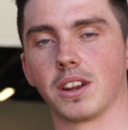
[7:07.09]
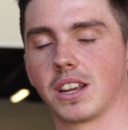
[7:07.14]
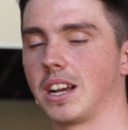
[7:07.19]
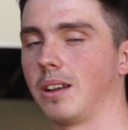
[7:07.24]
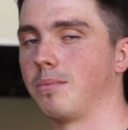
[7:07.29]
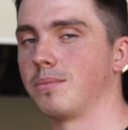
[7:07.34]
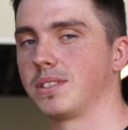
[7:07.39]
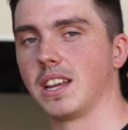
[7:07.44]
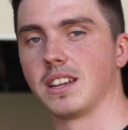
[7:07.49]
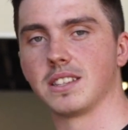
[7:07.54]
it
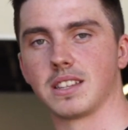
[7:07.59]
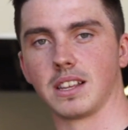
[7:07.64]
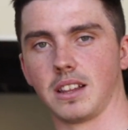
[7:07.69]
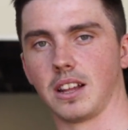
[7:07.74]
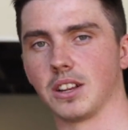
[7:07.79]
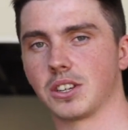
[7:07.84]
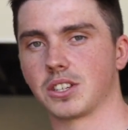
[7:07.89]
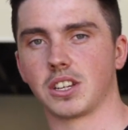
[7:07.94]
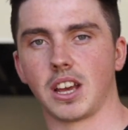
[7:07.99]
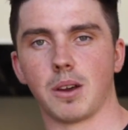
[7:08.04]
comes down to
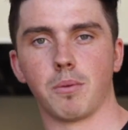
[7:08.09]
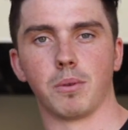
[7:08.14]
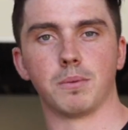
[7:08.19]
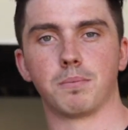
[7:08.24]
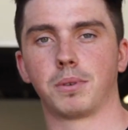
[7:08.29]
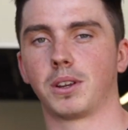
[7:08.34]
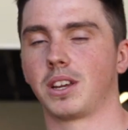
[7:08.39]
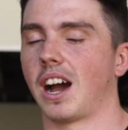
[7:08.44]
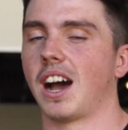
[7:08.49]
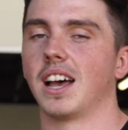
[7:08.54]
lunchtime,
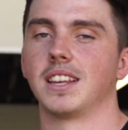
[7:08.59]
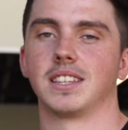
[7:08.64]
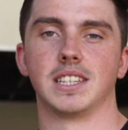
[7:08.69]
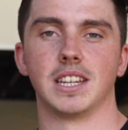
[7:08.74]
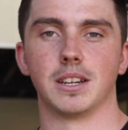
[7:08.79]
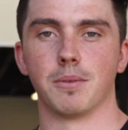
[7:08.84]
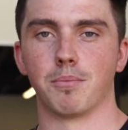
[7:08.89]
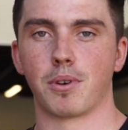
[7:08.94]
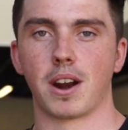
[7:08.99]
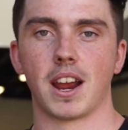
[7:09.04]
when guys
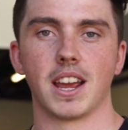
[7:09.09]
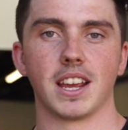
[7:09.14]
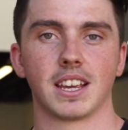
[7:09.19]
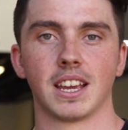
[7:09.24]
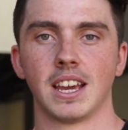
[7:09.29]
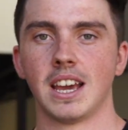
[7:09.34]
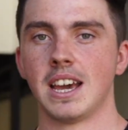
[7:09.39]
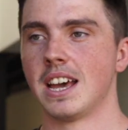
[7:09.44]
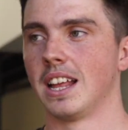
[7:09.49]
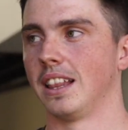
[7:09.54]
need a
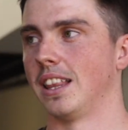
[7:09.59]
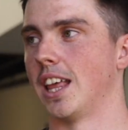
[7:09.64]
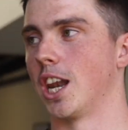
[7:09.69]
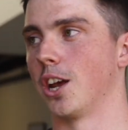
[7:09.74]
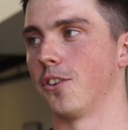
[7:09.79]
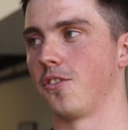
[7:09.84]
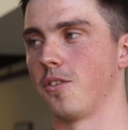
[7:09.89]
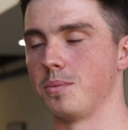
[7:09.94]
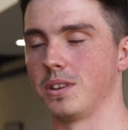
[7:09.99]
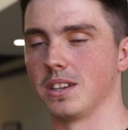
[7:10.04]
break, let
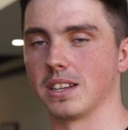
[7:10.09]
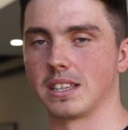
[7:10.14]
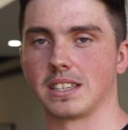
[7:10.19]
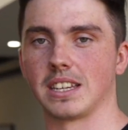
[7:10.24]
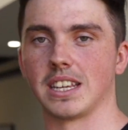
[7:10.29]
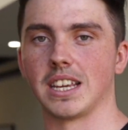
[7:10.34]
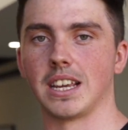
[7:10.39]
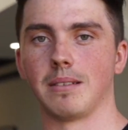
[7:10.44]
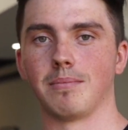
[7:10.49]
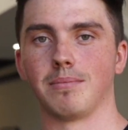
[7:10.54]
off a bit of
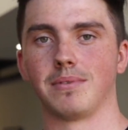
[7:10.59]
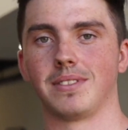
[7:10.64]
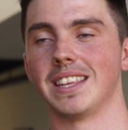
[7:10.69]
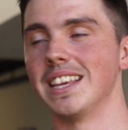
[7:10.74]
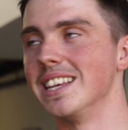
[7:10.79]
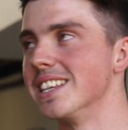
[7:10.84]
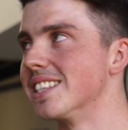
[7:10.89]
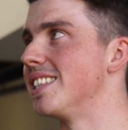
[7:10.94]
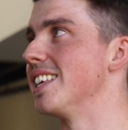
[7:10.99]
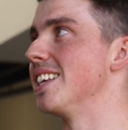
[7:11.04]
steam,
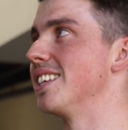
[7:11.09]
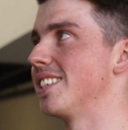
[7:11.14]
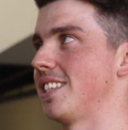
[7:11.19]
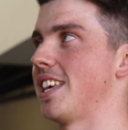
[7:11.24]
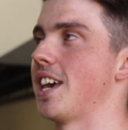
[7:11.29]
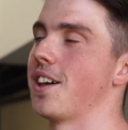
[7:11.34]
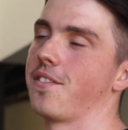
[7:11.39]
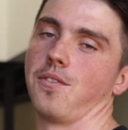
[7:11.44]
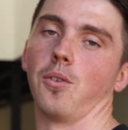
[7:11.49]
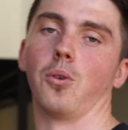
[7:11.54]
these things are
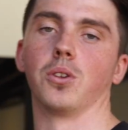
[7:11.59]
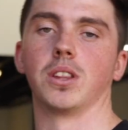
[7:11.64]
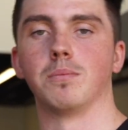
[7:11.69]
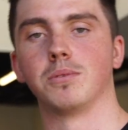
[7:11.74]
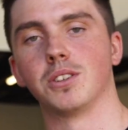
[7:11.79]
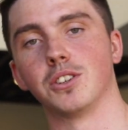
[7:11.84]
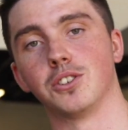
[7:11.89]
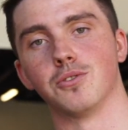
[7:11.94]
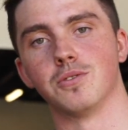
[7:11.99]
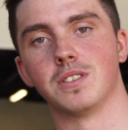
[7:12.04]
there for them
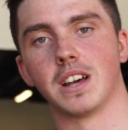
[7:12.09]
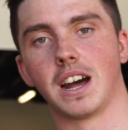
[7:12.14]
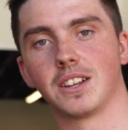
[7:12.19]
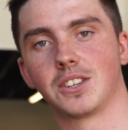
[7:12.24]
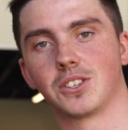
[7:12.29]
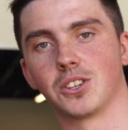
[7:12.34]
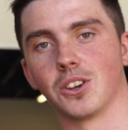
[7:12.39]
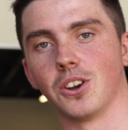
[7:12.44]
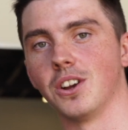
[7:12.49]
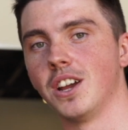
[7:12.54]
to do
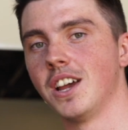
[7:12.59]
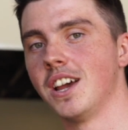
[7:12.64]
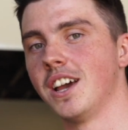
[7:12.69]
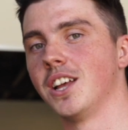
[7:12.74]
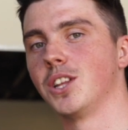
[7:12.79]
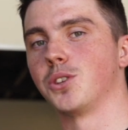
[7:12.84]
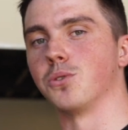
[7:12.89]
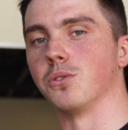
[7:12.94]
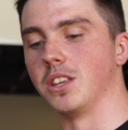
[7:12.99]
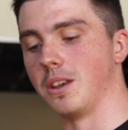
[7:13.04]
that. So
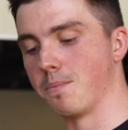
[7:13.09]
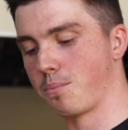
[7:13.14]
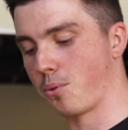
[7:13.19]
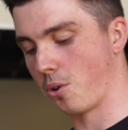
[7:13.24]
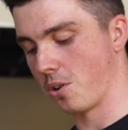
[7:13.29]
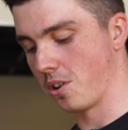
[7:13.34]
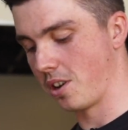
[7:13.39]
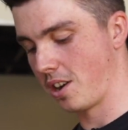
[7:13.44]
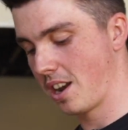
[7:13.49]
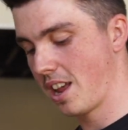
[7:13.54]
it's really
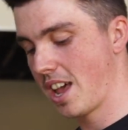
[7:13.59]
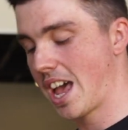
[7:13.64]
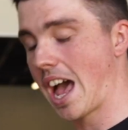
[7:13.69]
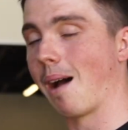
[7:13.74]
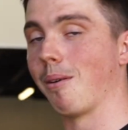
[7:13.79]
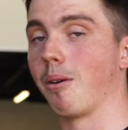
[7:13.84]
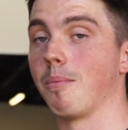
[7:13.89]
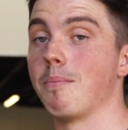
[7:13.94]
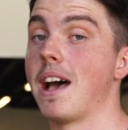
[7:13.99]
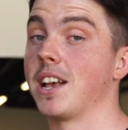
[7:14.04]
important.
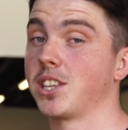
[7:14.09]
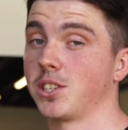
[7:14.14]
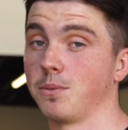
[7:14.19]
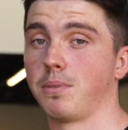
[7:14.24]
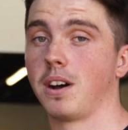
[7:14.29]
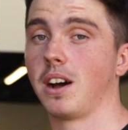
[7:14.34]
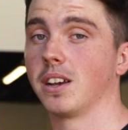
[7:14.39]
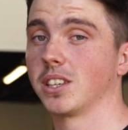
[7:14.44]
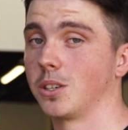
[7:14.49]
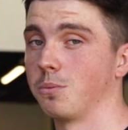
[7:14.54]
I'm a massive
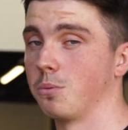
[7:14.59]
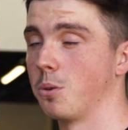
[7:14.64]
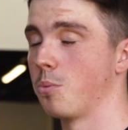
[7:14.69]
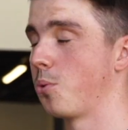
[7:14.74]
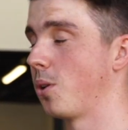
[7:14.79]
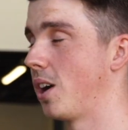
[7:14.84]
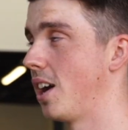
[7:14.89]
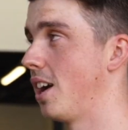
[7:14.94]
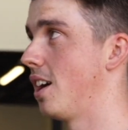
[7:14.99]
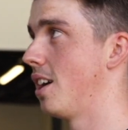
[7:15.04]
basketball
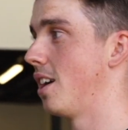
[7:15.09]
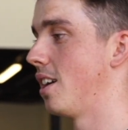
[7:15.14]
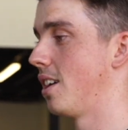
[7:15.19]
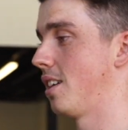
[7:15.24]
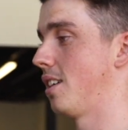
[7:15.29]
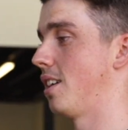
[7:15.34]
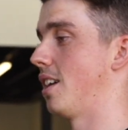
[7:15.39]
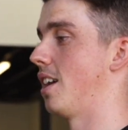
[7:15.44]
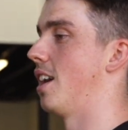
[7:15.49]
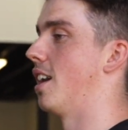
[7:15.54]
player.
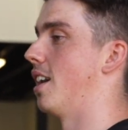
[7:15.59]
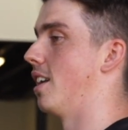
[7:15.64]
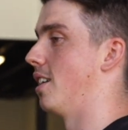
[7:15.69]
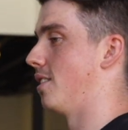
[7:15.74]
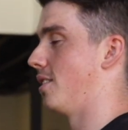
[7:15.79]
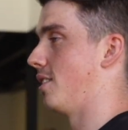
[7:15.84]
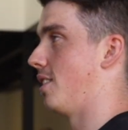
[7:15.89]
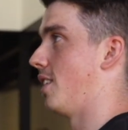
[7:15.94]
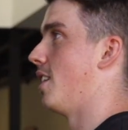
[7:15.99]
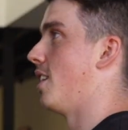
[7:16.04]

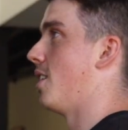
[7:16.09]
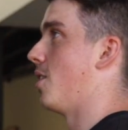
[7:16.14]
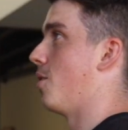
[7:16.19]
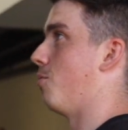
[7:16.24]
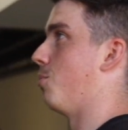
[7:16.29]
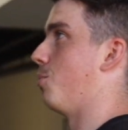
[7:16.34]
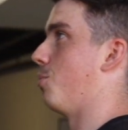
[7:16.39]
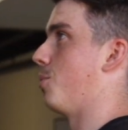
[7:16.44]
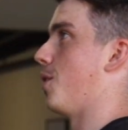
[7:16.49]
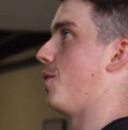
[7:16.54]

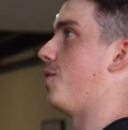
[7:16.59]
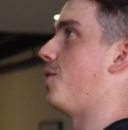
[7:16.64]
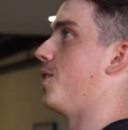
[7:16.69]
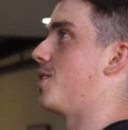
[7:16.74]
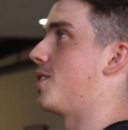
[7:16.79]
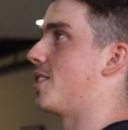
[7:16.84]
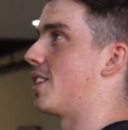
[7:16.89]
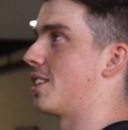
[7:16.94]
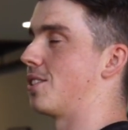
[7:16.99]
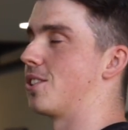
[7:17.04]
If
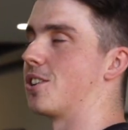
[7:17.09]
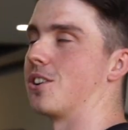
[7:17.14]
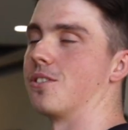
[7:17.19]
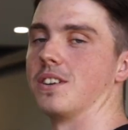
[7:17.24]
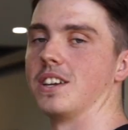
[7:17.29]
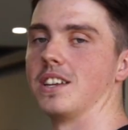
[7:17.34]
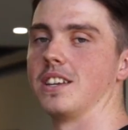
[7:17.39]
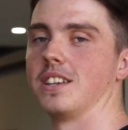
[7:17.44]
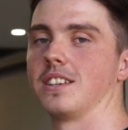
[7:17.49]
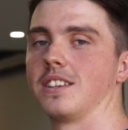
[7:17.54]
this doesn't go
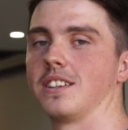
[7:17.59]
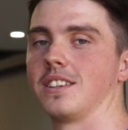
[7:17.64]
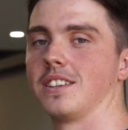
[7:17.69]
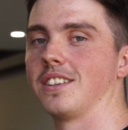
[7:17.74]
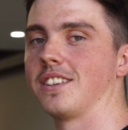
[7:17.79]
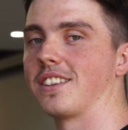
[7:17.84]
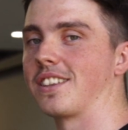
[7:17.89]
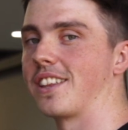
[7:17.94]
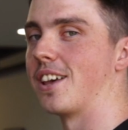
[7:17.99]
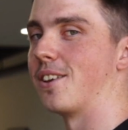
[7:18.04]
in,
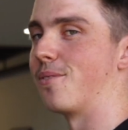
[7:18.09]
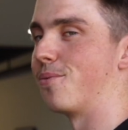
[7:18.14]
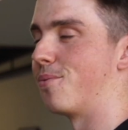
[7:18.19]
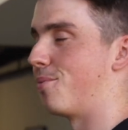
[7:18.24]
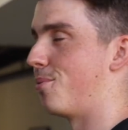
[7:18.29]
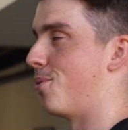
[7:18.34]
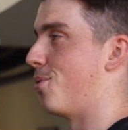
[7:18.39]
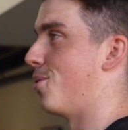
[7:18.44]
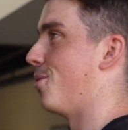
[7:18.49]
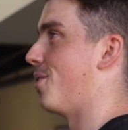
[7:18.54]

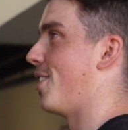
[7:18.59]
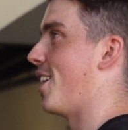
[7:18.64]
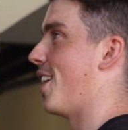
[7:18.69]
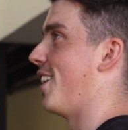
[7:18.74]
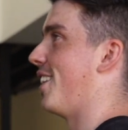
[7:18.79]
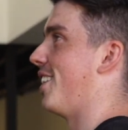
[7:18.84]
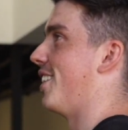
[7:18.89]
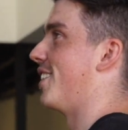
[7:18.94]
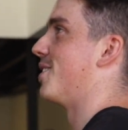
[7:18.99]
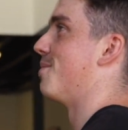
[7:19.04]
then we'll
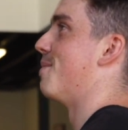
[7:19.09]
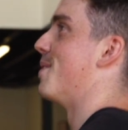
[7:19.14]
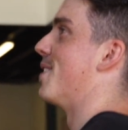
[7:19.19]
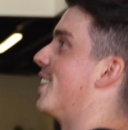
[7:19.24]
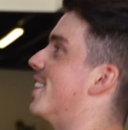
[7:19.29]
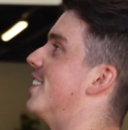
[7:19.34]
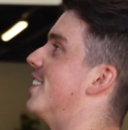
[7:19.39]
edit it to make